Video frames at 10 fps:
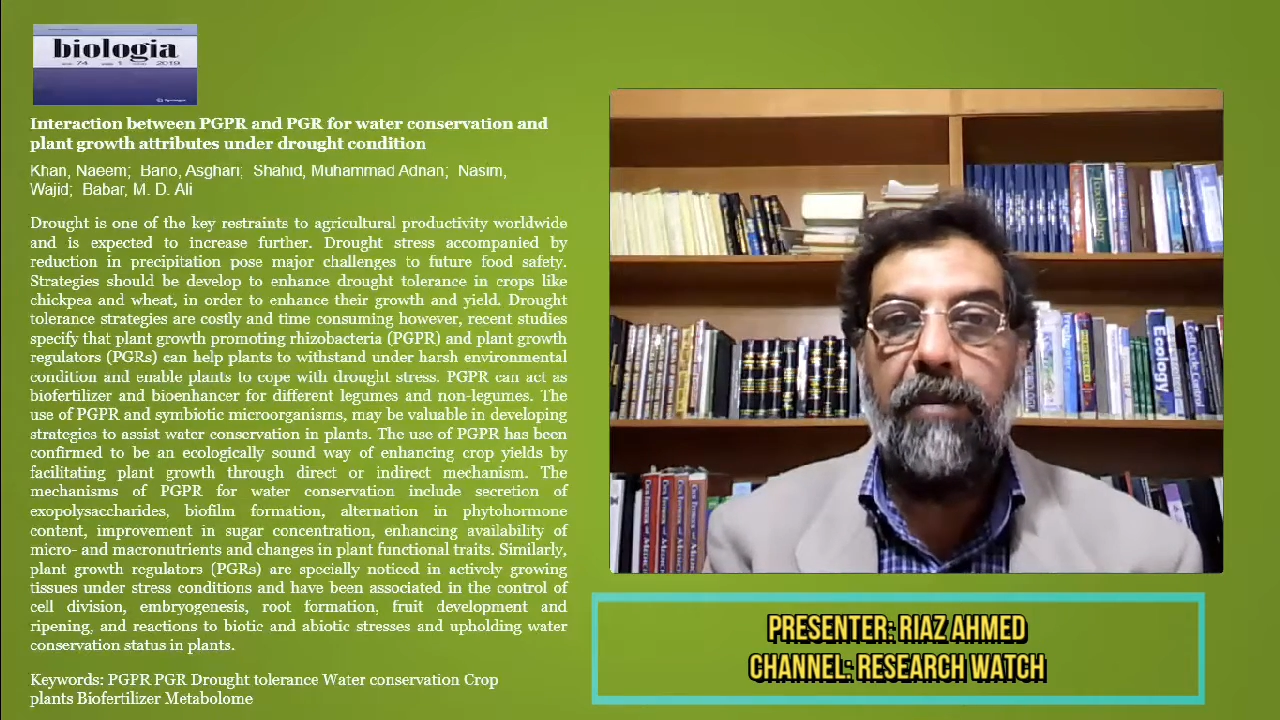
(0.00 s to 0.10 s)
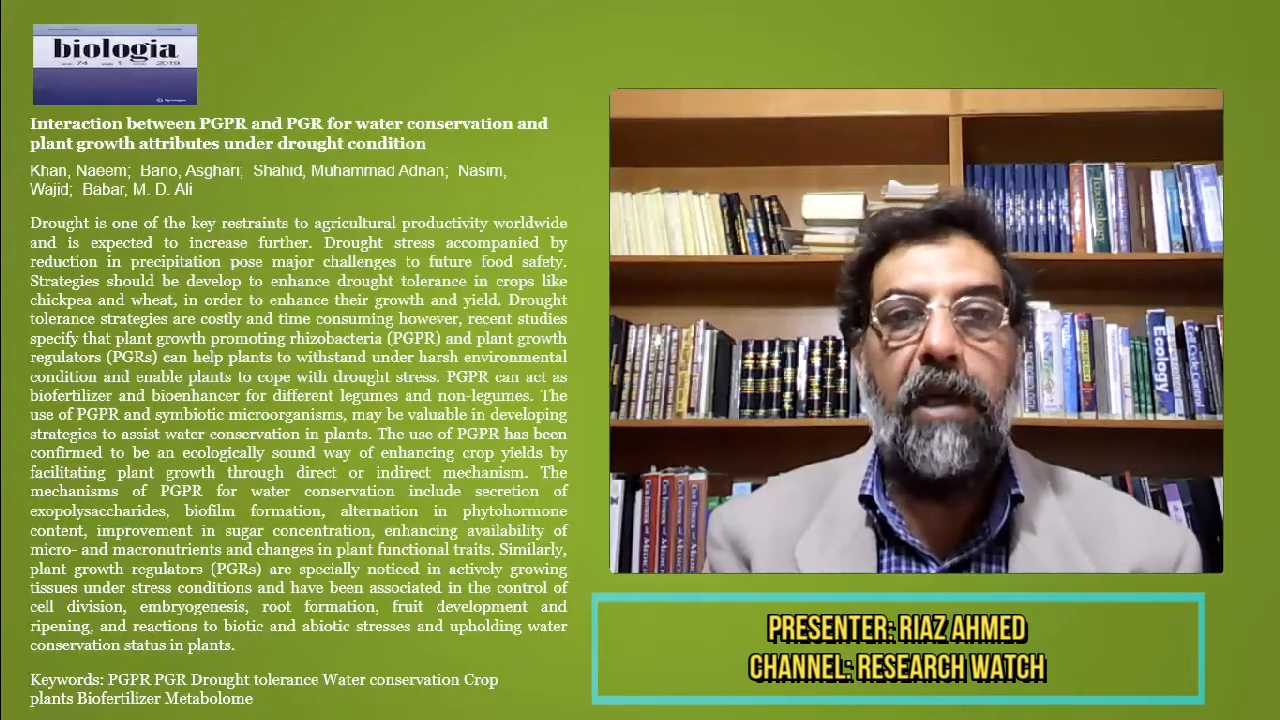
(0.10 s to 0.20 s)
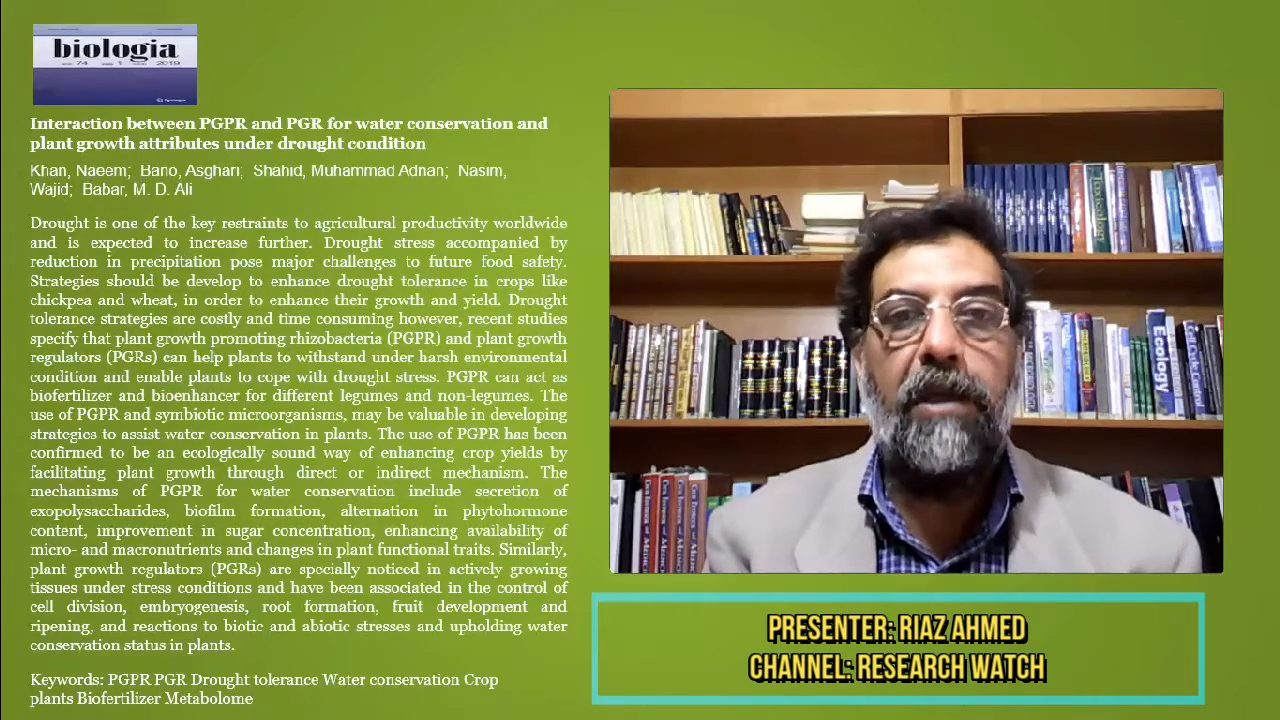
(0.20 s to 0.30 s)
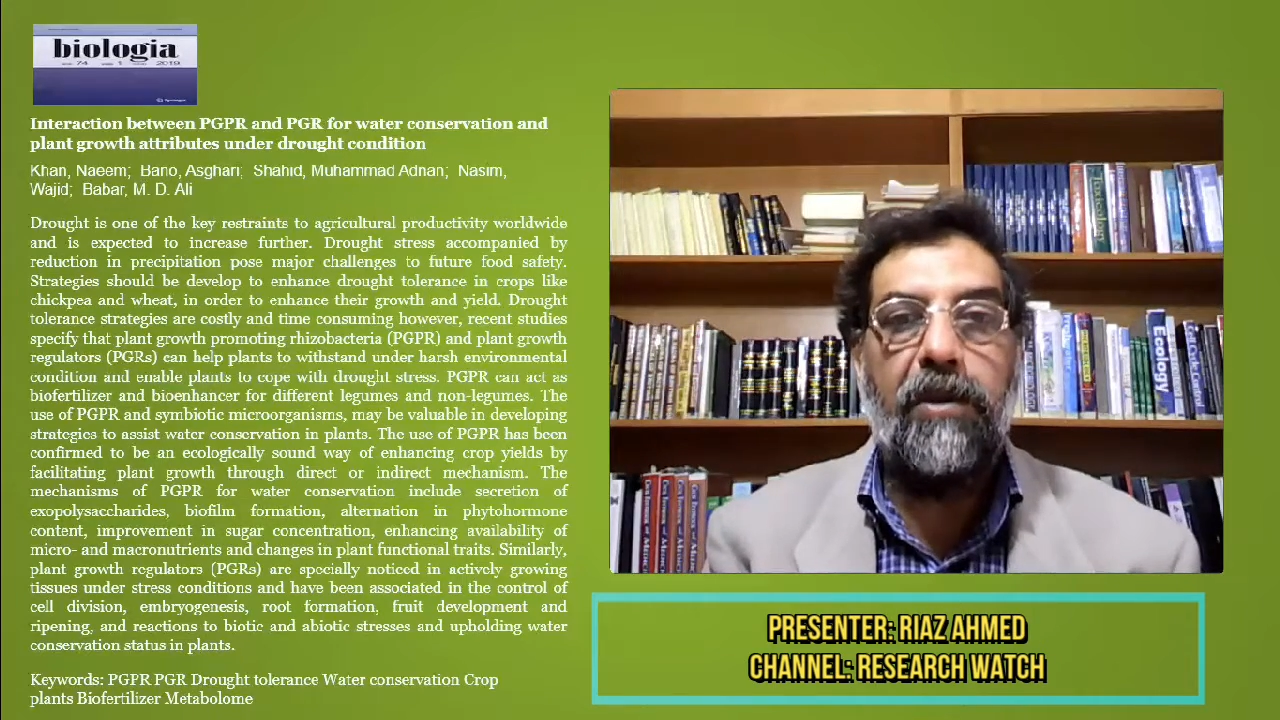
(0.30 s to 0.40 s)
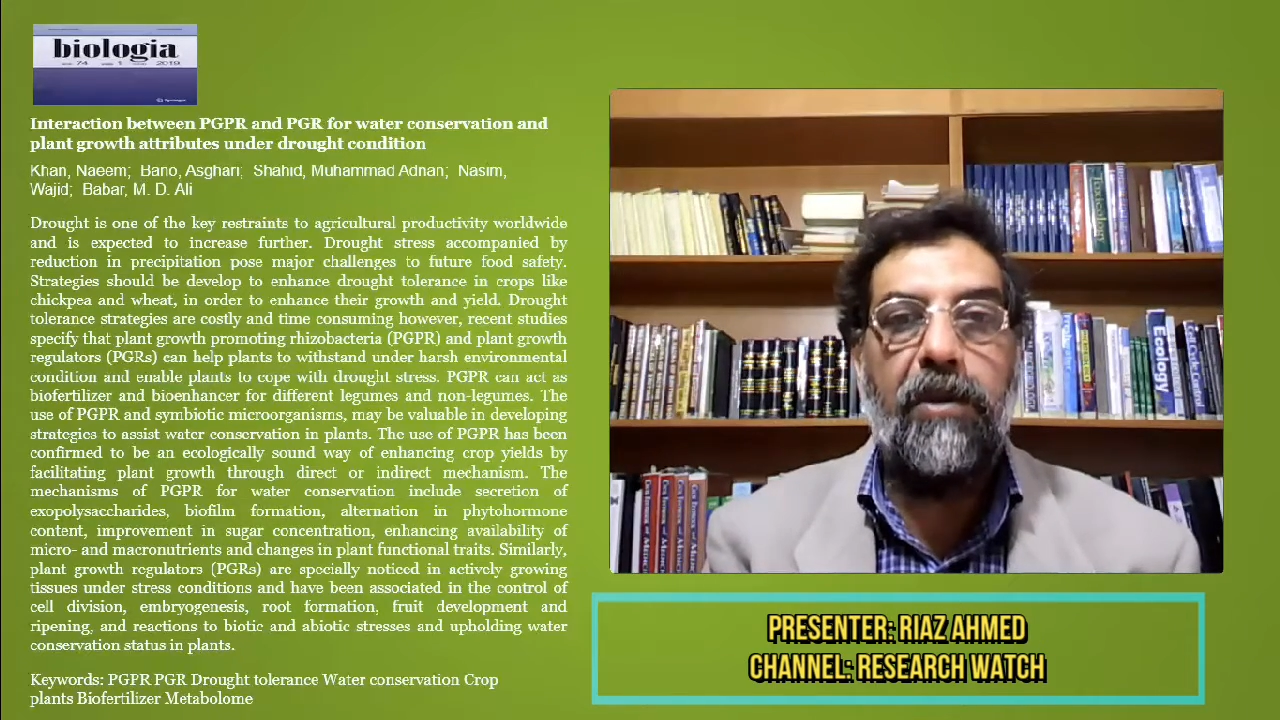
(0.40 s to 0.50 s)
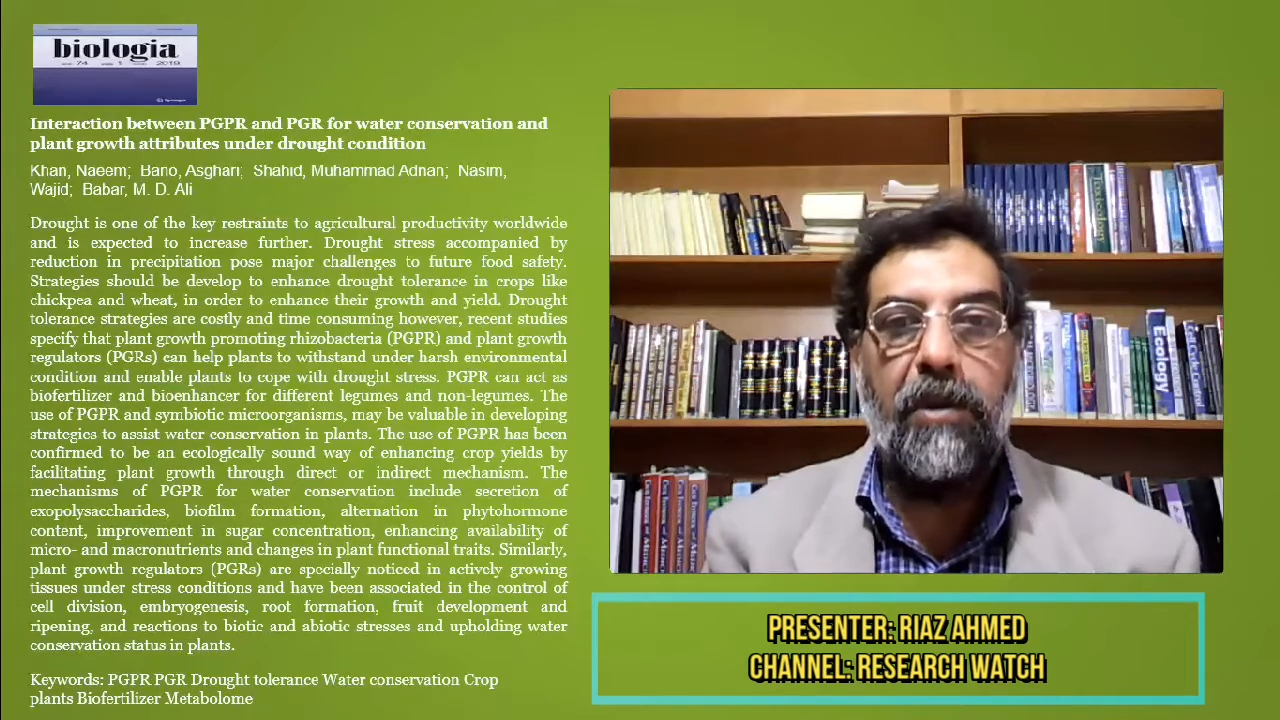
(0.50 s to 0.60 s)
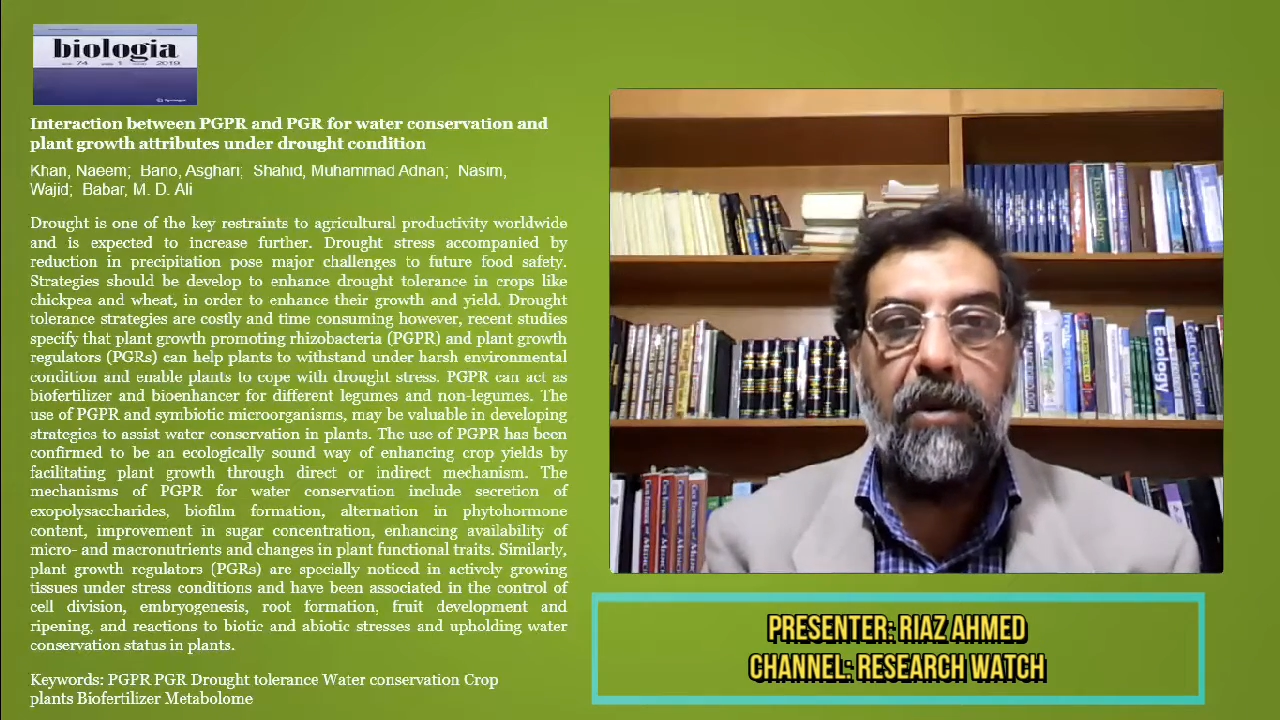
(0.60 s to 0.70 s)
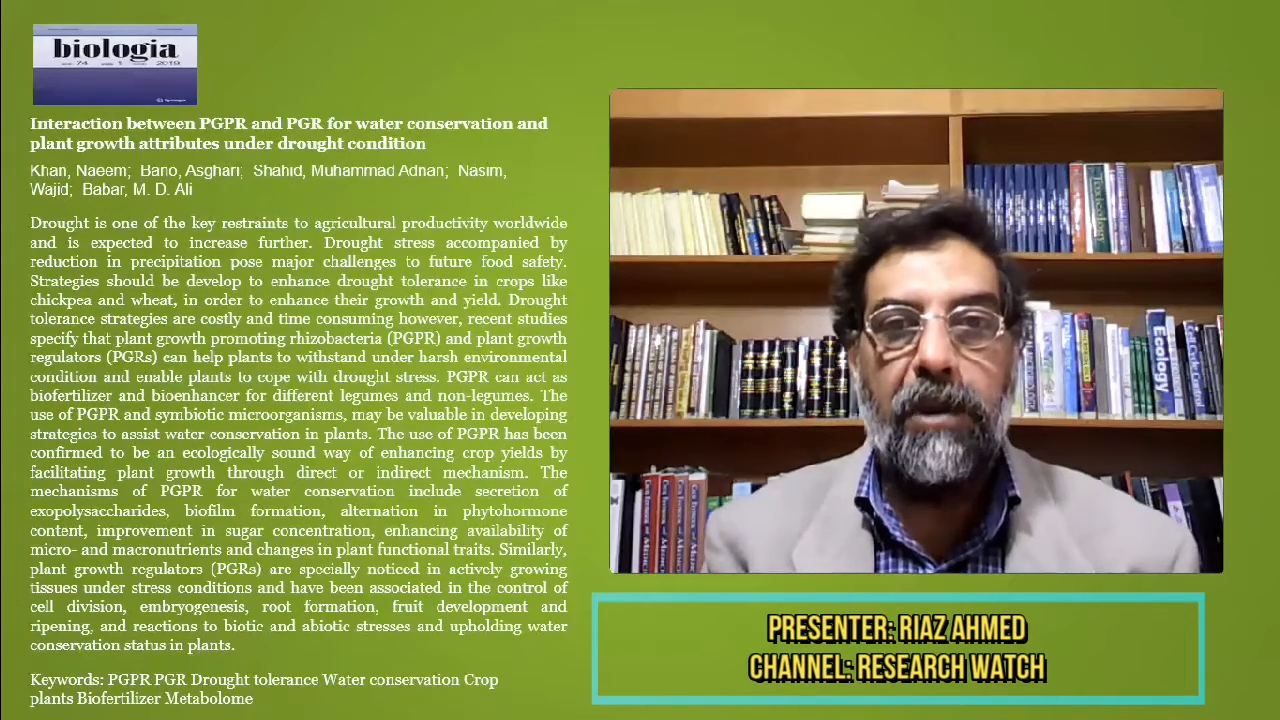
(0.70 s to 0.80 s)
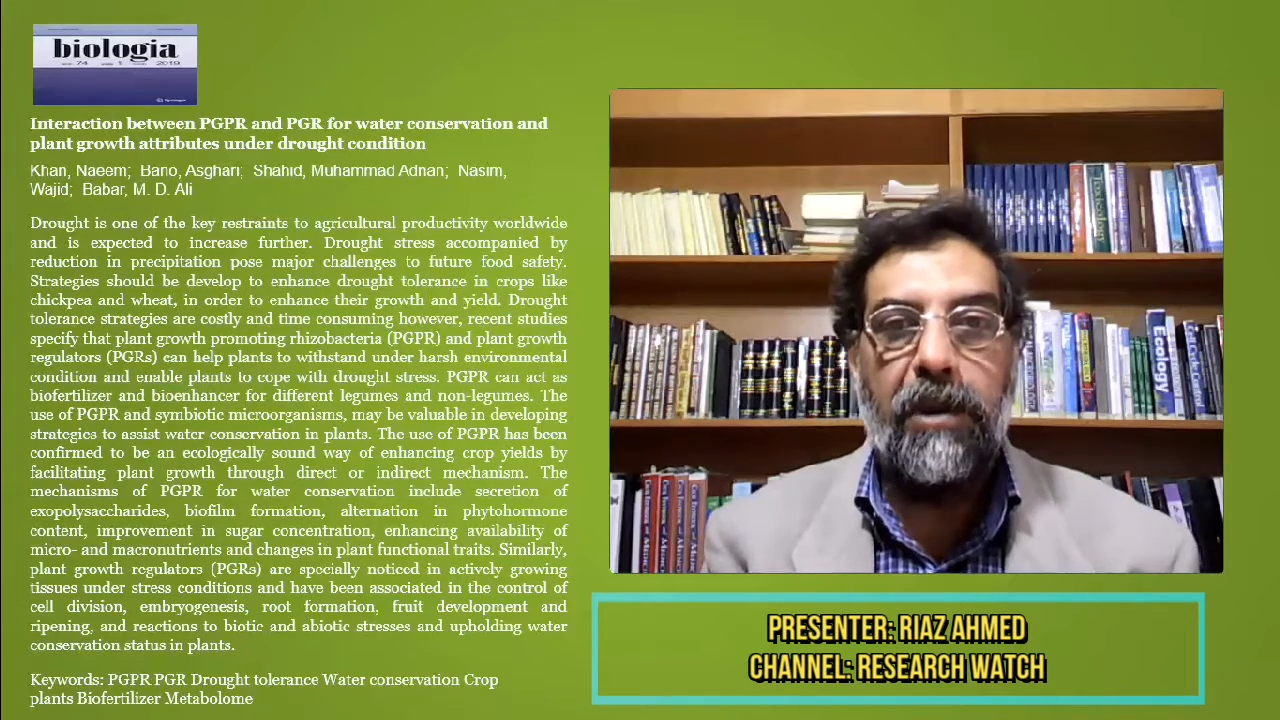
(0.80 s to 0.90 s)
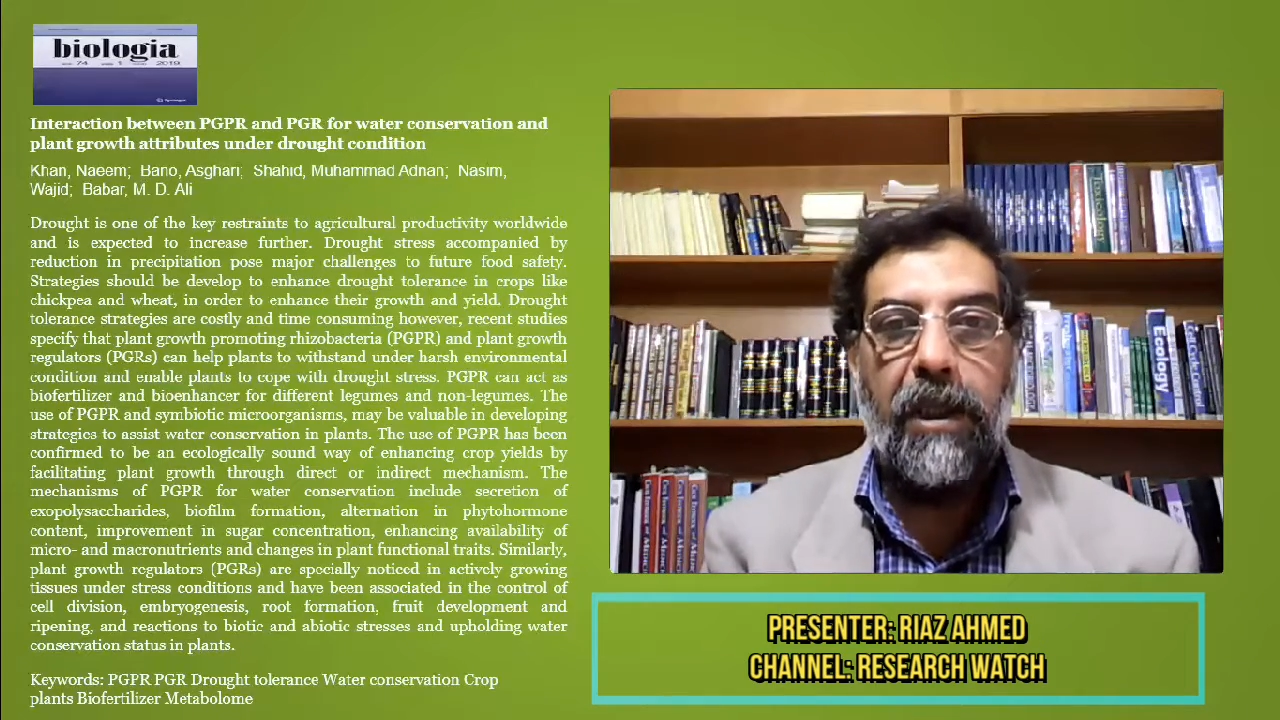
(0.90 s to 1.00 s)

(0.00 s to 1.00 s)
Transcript: plant growth